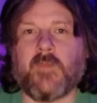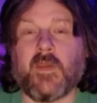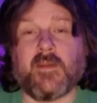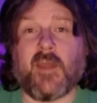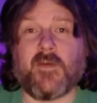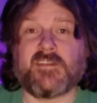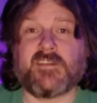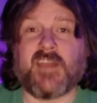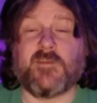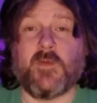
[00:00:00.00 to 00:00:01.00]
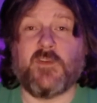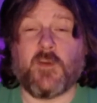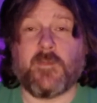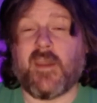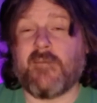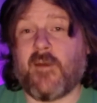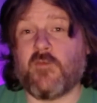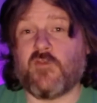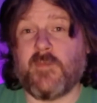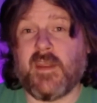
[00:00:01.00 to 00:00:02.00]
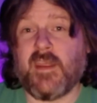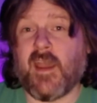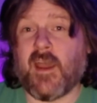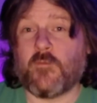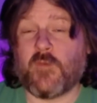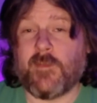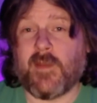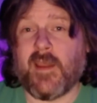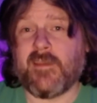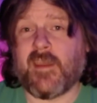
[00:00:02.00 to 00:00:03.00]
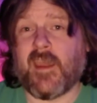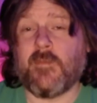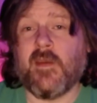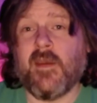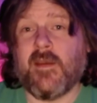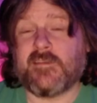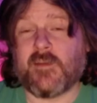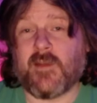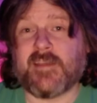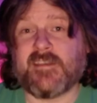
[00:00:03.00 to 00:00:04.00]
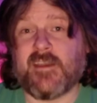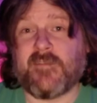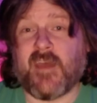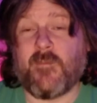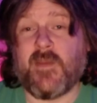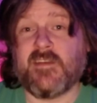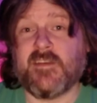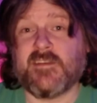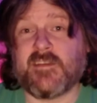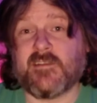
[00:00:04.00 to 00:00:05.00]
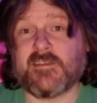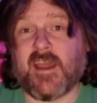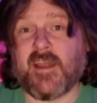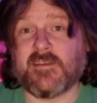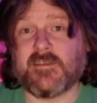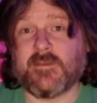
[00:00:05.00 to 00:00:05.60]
Now it's time to boot up the A500 Mini and replay the game, so let's see if that opinion still stands.